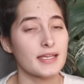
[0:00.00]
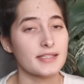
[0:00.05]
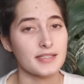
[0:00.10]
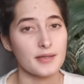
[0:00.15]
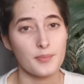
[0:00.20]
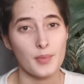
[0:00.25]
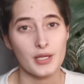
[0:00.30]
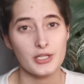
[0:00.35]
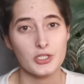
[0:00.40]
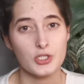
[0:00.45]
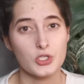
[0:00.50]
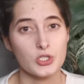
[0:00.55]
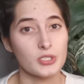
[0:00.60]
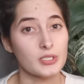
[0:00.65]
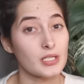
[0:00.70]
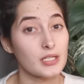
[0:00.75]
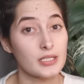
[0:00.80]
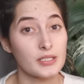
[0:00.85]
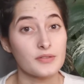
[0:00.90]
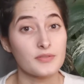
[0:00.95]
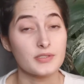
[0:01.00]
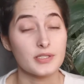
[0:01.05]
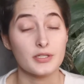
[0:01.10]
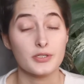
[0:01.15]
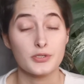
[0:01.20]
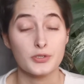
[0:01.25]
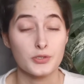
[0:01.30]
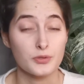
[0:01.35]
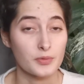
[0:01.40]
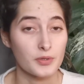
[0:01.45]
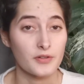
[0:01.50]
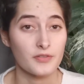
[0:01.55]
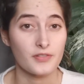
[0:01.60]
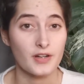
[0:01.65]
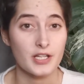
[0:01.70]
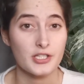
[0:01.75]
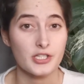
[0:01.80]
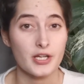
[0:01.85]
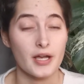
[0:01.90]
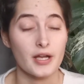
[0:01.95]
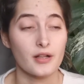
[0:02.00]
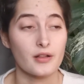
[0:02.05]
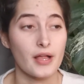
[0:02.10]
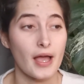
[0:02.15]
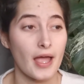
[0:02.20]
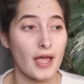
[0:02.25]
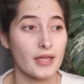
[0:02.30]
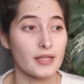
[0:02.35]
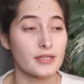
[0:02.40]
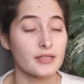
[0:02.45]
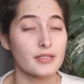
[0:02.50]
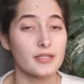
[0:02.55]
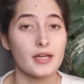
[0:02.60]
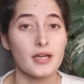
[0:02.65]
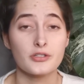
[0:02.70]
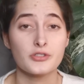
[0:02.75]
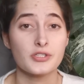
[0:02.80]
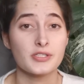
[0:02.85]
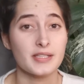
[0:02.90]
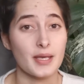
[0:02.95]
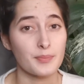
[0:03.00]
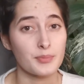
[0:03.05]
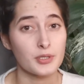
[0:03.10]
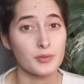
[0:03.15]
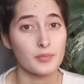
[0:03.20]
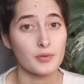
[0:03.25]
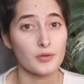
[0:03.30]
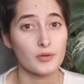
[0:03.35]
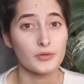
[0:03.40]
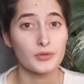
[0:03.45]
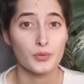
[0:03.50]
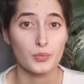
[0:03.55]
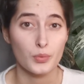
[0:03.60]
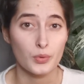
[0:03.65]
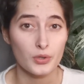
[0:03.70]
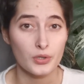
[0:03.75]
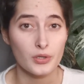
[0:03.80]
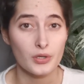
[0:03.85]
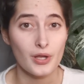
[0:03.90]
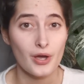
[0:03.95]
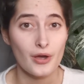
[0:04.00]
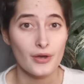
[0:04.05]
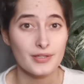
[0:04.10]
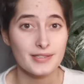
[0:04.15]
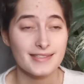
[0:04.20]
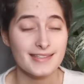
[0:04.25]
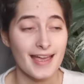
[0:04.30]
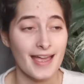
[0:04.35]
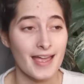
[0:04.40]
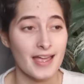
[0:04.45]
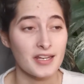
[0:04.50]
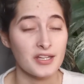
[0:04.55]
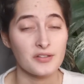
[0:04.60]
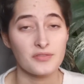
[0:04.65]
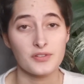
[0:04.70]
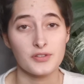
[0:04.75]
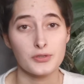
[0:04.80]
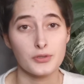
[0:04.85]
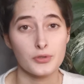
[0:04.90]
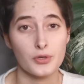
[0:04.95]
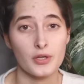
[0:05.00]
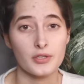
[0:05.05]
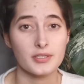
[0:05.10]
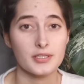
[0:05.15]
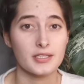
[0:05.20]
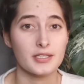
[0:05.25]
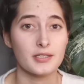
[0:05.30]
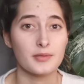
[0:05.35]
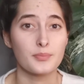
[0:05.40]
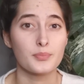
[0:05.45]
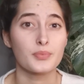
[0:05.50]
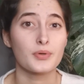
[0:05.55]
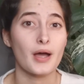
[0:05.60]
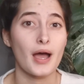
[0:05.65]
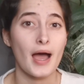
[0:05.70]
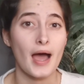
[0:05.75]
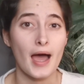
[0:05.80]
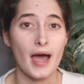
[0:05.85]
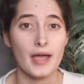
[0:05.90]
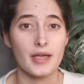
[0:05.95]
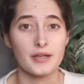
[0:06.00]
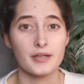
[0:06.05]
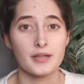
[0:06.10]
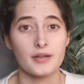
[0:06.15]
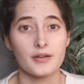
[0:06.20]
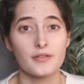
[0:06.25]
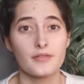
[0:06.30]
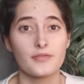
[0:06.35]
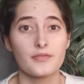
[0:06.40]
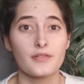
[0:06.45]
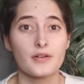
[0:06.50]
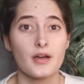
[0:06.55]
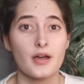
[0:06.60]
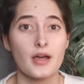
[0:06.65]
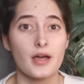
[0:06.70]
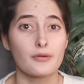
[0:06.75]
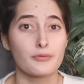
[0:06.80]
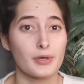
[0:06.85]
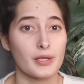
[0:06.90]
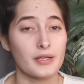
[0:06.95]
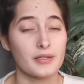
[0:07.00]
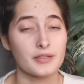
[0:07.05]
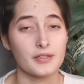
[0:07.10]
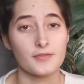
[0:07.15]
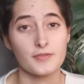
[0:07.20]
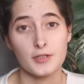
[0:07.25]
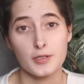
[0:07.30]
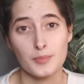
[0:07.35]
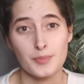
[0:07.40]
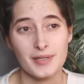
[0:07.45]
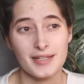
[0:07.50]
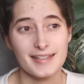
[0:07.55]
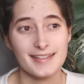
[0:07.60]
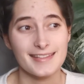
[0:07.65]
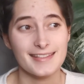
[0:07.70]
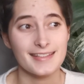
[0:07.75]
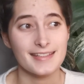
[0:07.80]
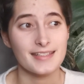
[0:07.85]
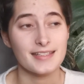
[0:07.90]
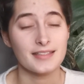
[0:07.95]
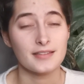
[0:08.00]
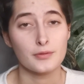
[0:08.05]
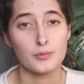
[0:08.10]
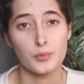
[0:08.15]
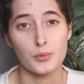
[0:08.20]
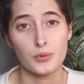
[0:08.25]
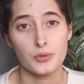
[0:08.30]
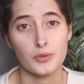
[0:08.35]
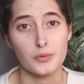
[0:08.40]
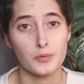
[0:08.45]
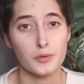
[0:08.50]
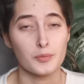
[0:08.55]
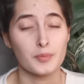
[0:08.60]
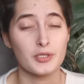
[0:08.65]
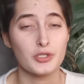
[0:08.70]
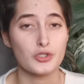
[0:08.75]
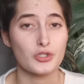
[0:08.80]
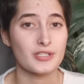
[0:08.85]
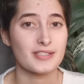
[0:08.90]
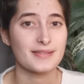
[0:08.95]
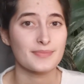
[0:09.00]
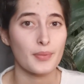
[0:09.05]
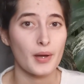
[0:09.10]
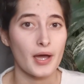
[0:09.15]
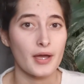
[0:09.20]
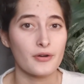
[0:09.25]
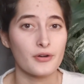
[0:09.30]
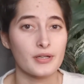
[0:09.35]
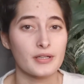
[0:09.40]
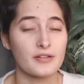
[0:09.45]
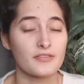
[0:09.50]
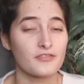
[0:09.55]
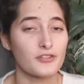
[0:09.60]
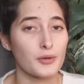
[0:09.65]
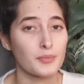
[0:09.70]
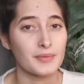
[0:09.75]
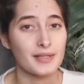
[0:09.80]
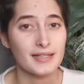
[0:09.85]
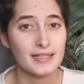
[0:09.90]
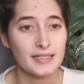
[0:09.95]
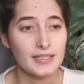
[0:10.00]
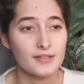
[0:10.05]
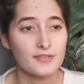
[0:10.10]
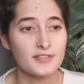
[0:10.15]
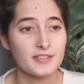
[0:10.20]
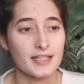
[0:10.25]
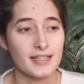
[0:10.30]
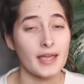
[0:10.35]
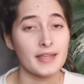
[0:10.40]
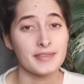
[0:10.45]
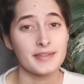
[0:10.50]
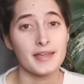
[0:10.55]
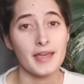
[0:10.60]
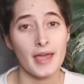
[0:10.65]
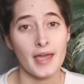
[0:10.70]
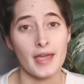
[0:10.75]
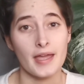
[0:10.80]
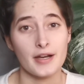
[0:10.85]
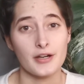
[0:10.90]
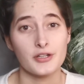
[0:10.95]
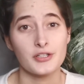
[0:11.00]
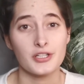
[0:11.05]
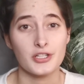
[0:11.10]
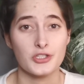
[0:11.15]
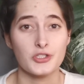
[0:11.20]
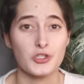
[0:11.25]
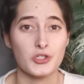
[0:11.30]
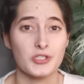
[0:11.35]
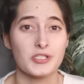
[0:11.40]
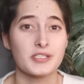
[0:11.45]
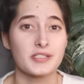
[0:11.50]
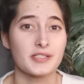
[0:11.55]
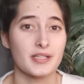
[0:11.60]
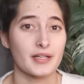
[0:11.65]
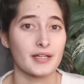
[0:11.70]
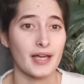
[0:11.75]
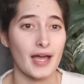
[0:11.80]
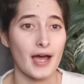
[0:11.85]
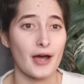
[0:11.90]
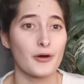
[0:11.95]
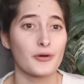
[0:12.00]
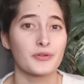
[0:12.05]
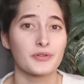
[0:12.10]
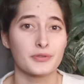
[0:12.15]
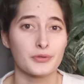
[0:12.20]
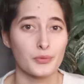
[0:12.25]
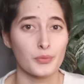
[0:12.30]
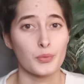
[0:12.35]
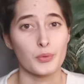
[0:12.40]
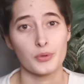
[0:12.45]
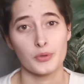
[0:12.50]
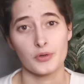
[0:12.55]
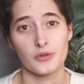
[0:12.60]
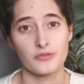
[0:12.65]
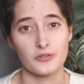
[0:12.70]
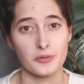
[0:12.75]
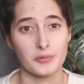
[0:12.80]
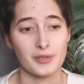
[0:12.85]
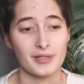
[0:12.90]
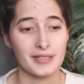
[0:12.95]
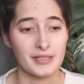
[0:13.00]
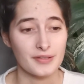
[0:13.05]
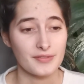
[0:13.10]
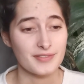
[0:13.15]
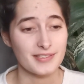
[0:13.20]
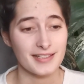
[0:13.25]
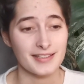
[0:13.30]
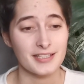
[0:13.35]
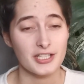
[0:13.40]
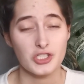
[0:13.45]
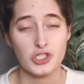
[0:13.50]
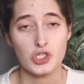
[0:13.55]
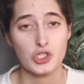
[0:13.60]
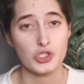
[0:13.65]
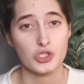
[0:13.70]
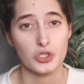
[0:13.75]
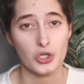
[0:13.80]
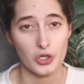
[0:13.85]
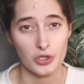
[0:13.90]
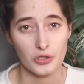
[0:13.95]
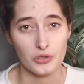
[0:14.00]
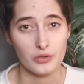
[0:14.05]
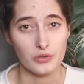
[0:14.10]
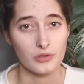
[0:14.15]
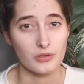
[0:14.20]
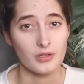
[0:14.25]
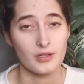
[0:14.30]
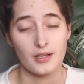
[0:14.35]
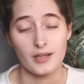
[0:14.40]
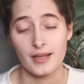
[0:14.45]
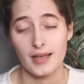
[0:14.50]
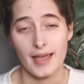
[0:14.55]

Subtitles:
As I mentioned, the leaves are super fragile and they're susceptible to water loss, and if you do not keep a high enough relative humidity, the water will be transpiring from the leaves and the air can just suck out the water from the leaves and they just curl.